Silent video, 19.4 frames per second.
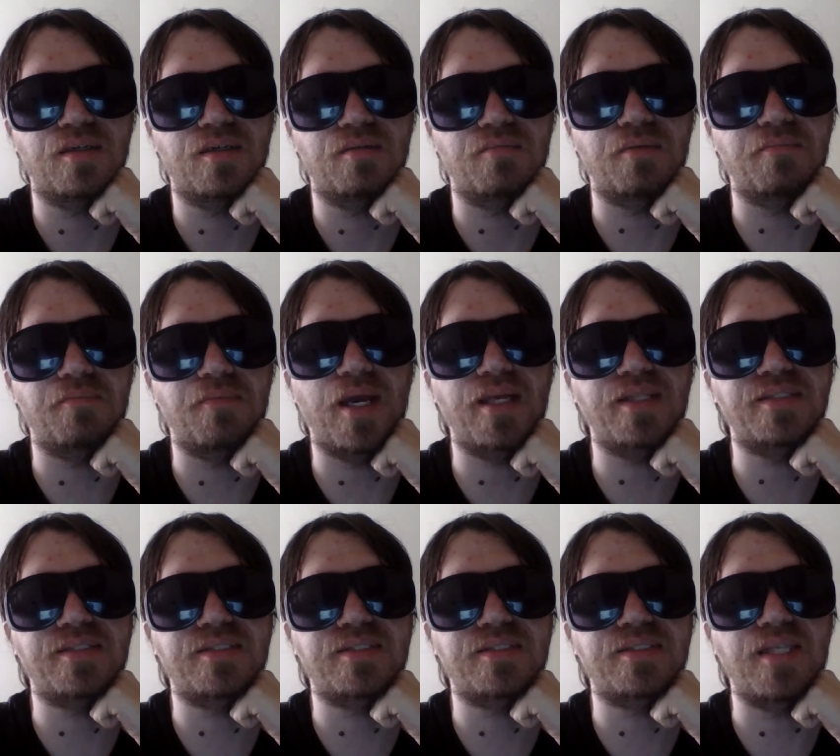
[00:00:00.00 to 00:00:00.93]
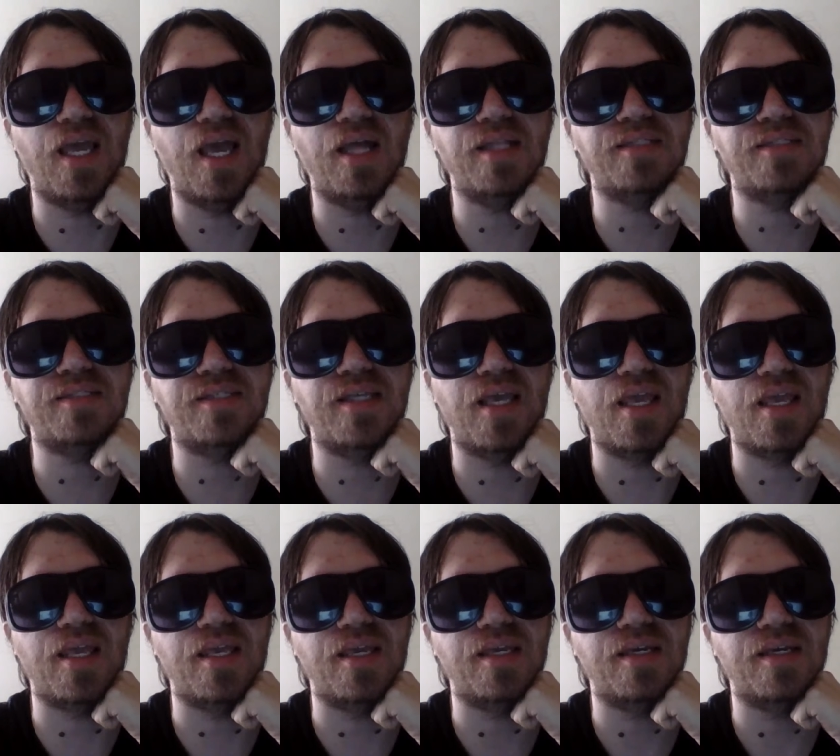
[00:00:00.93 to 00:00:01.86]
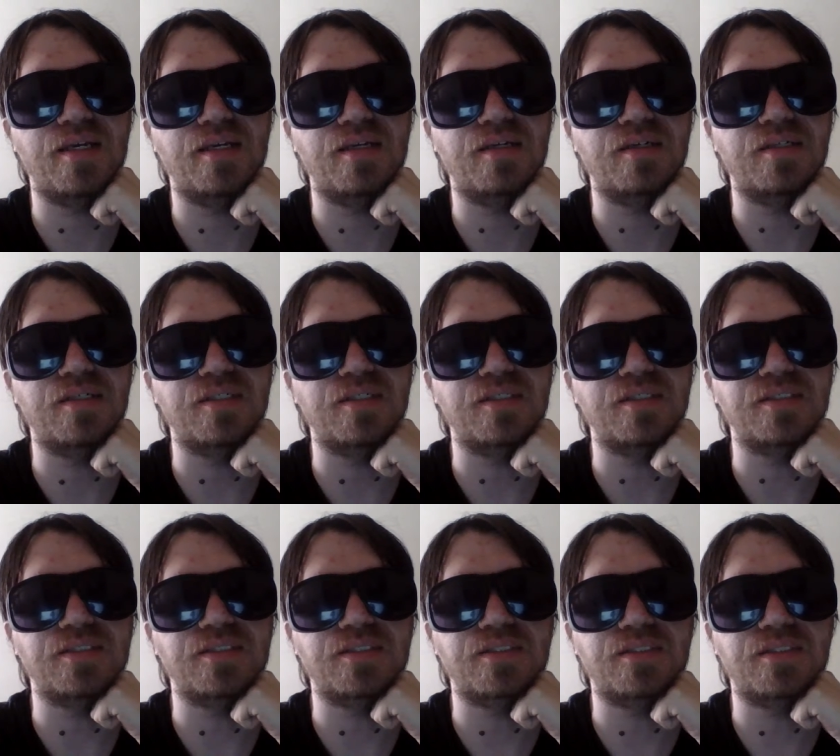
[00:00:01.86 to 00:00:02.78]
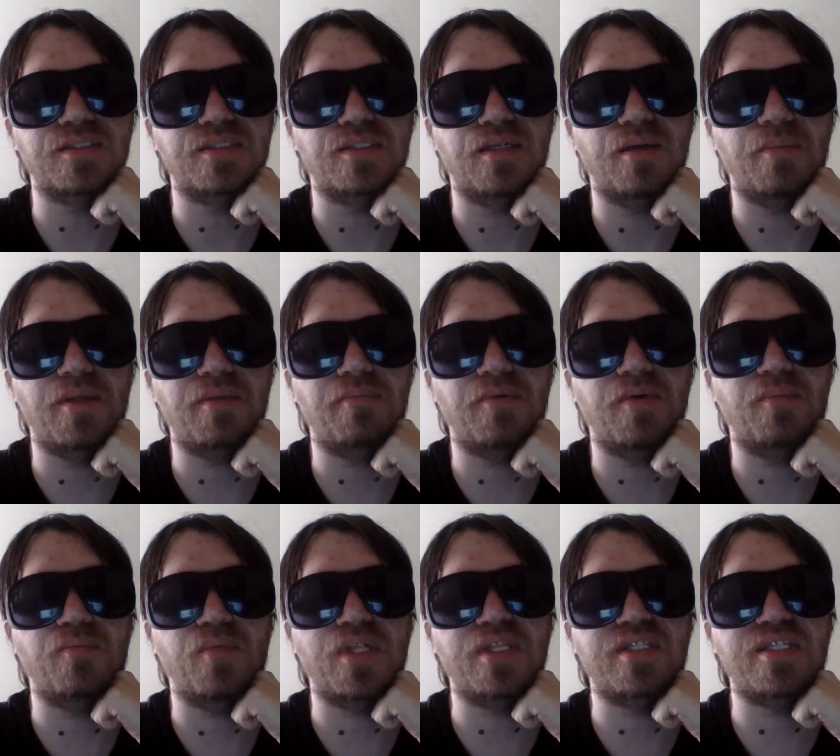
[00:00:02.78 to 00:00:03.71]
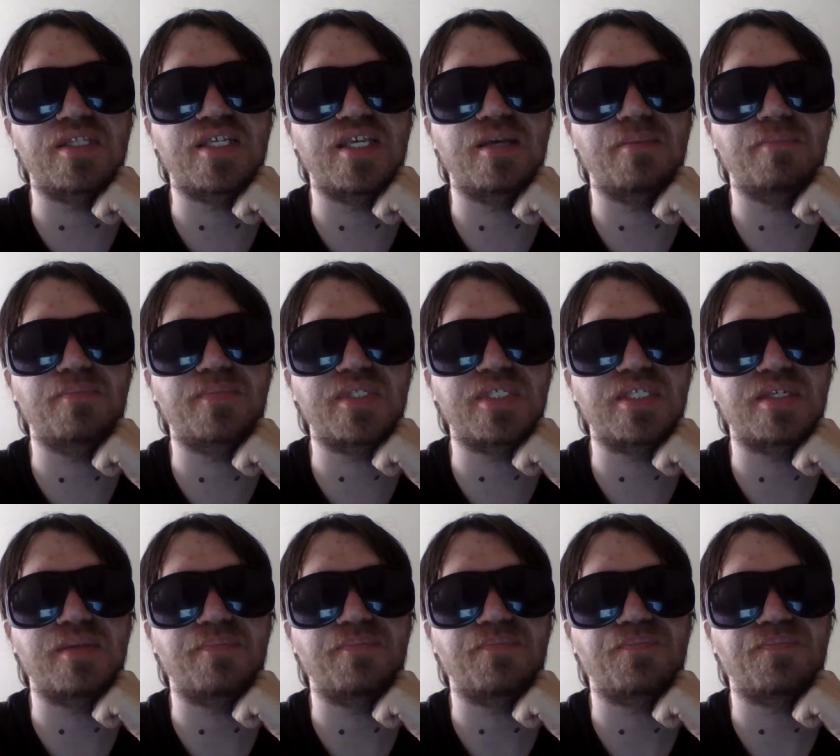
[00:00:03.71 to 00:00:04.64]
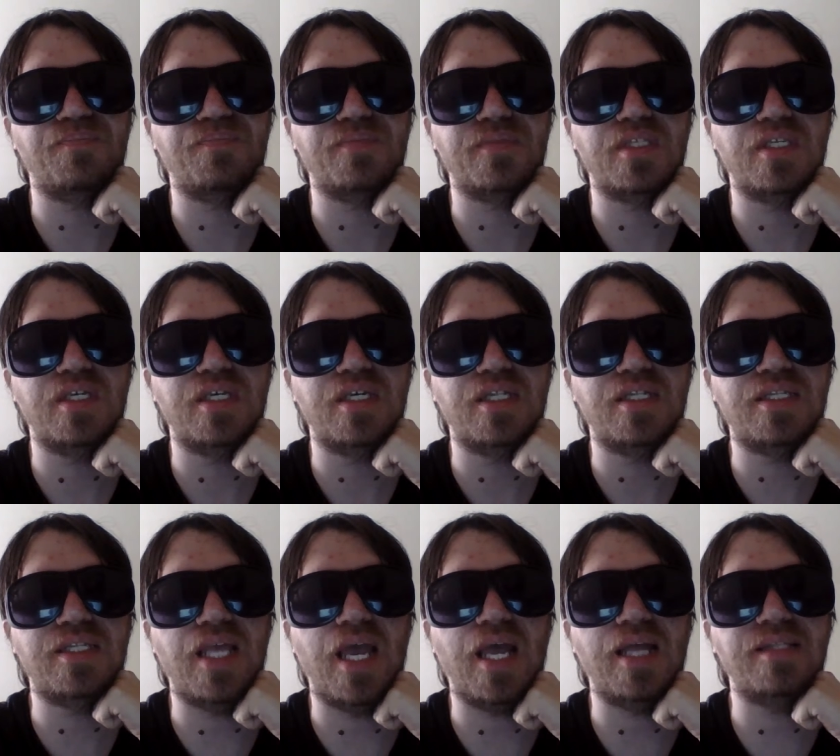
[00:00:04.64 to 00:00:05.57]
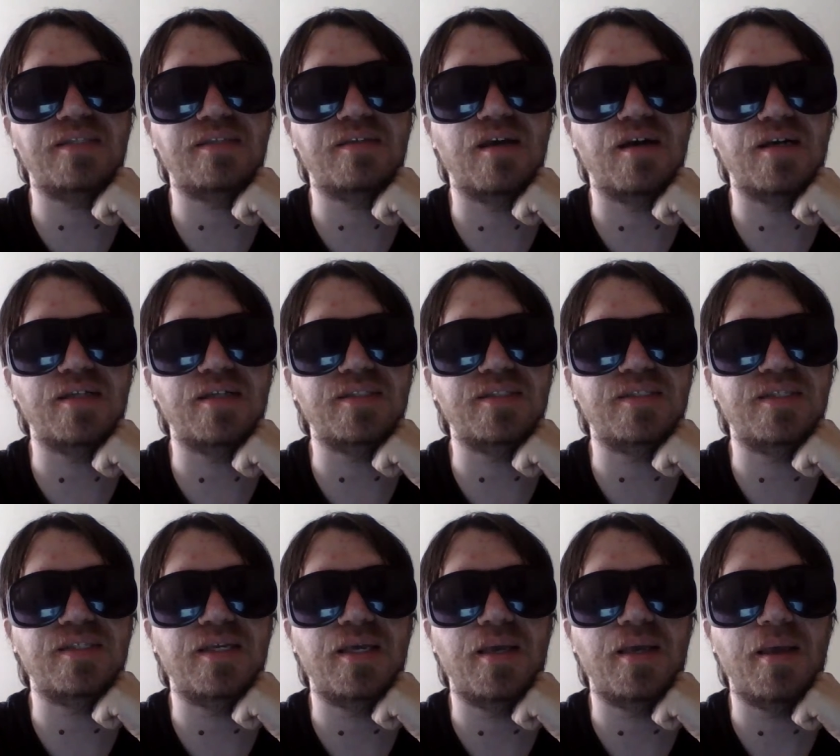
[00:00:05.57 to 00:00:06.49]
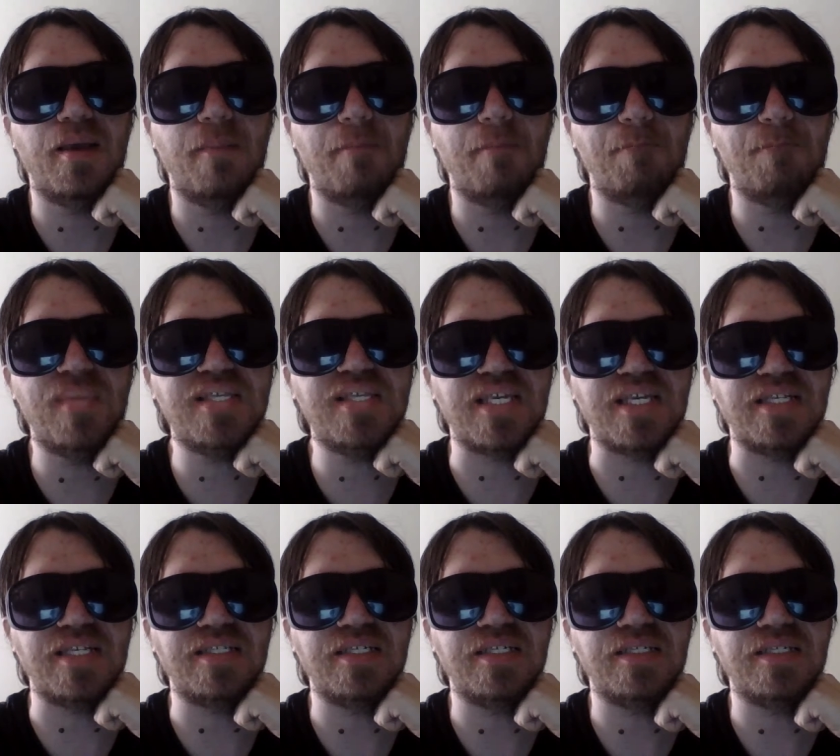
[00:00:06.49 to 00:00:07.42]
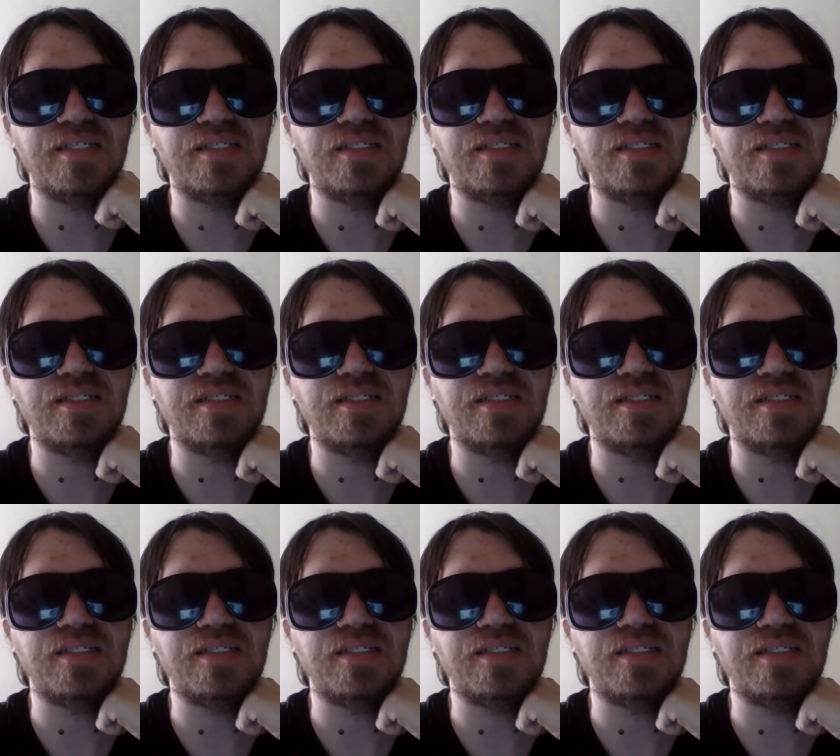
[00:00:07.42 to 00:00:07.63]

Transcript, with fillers: when Ryan's dad say I mean when when Tim's dad's gone missing